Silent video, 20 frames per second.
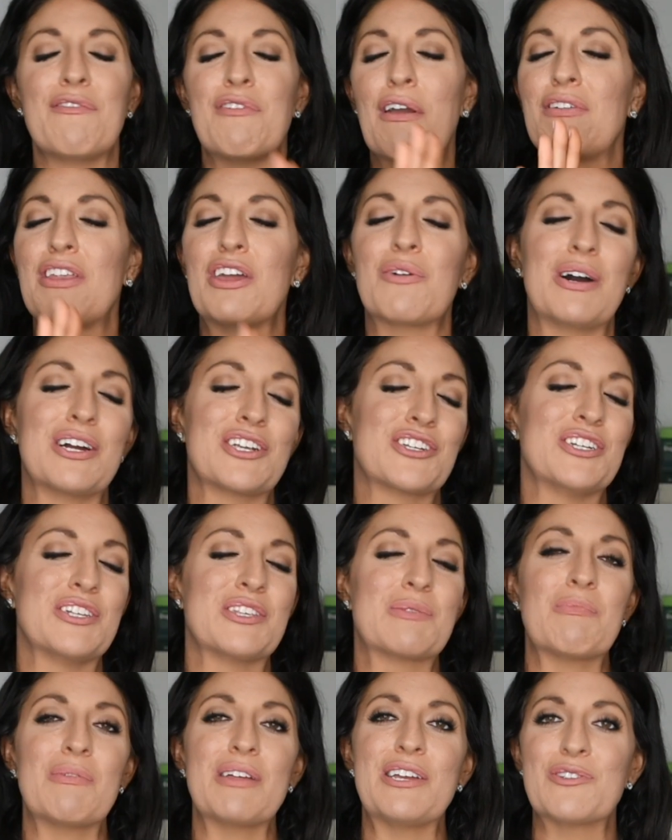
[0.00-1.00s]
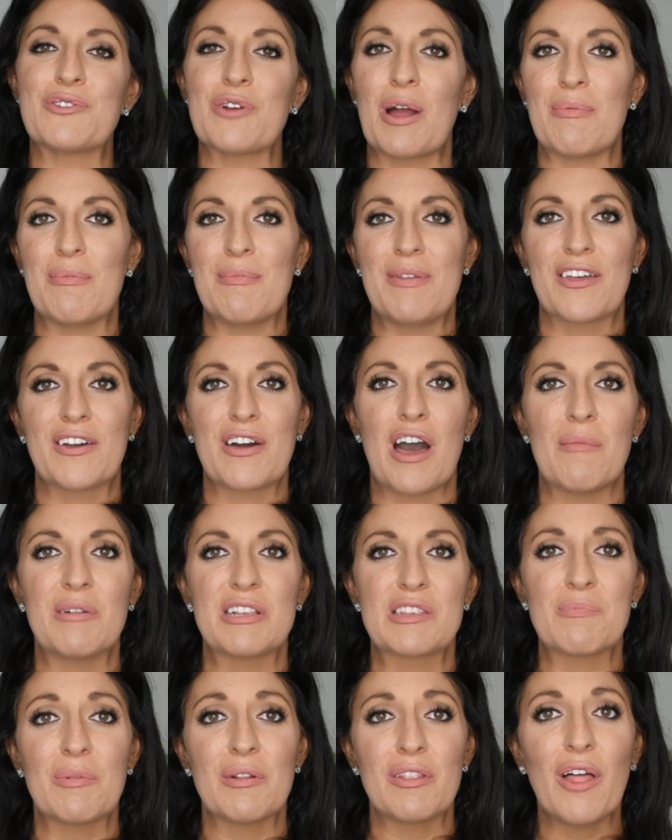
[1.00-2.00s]
if you have any questions, please drop them in the
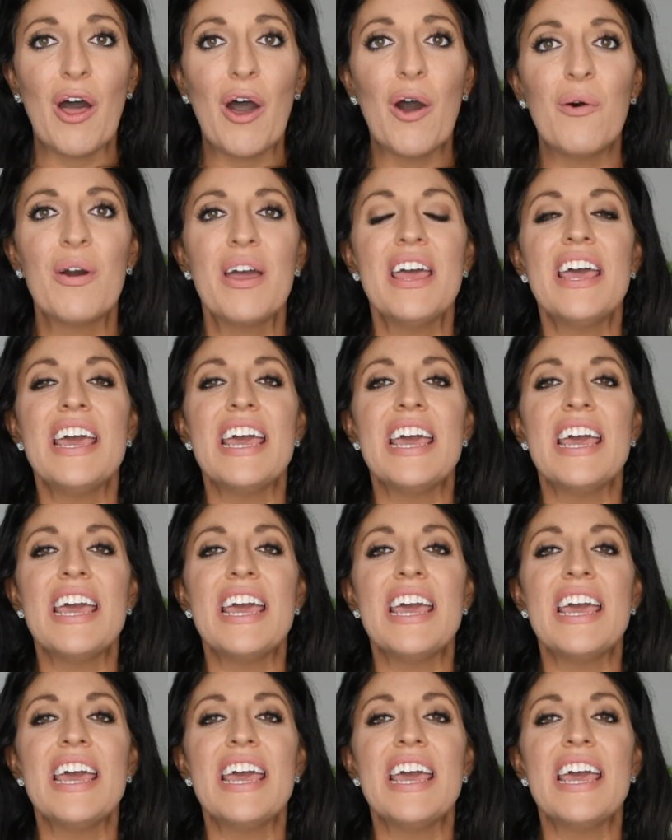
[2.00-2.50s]
comments below.